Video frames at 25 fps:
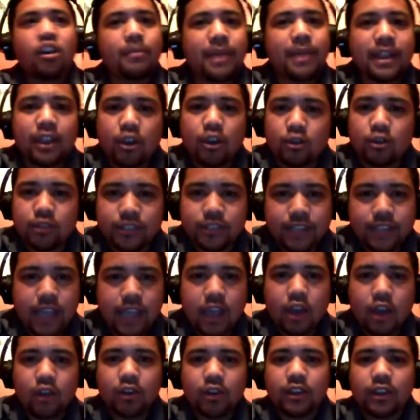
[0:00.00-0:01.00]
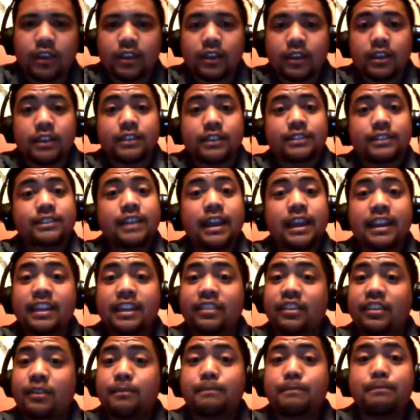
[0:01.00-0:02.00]
taking all my notes down,
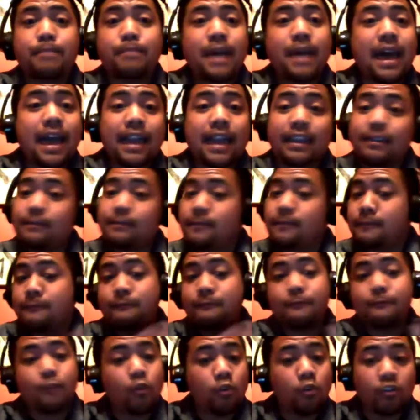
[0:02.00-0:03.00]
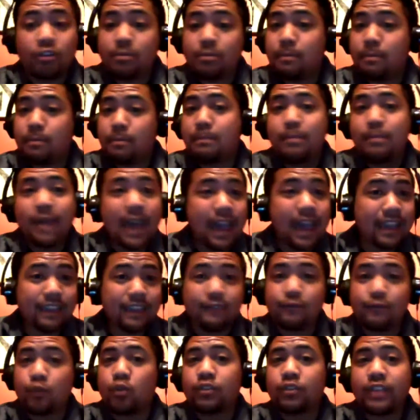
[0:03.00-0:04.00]
studying them back and forth
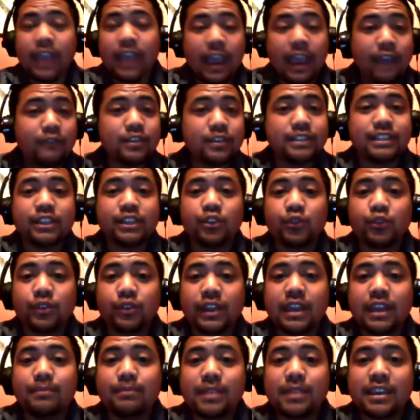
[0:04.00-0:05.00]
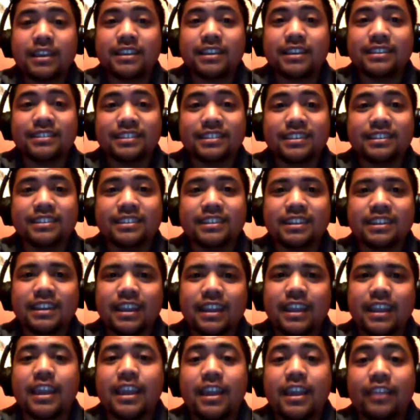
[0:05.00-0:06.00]
every single day and being
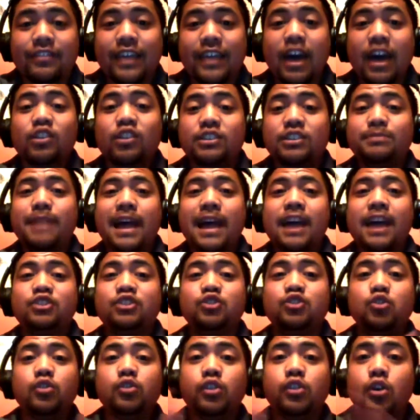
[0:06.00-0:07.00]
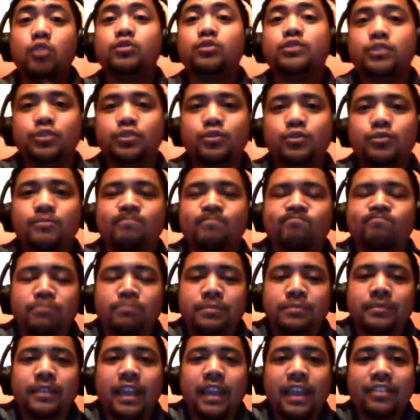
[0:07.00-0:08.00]
consistent, that was my actual go-to.
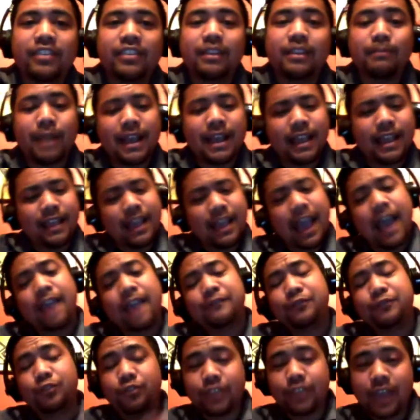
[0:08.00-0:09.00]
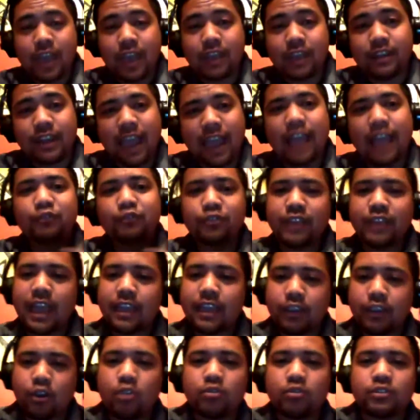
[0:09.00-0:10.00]
And then after
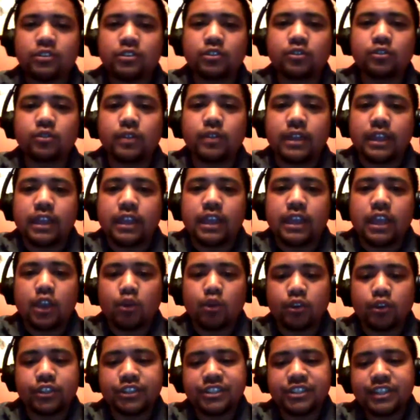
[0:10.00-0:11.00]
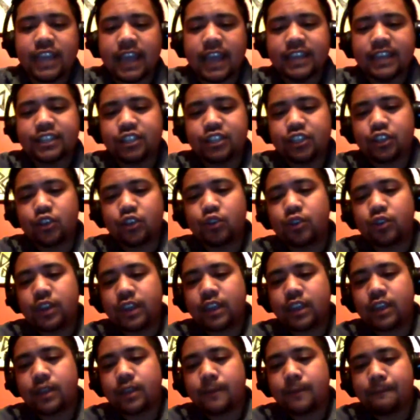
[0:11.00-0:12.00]
that go-to, it was just
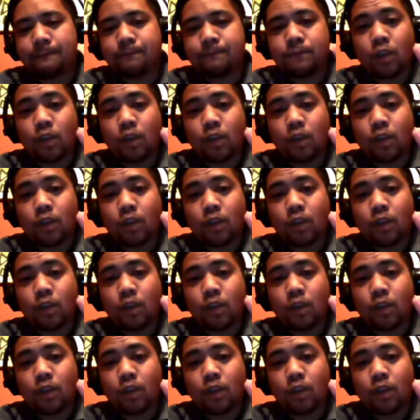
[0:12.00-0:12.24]
executing it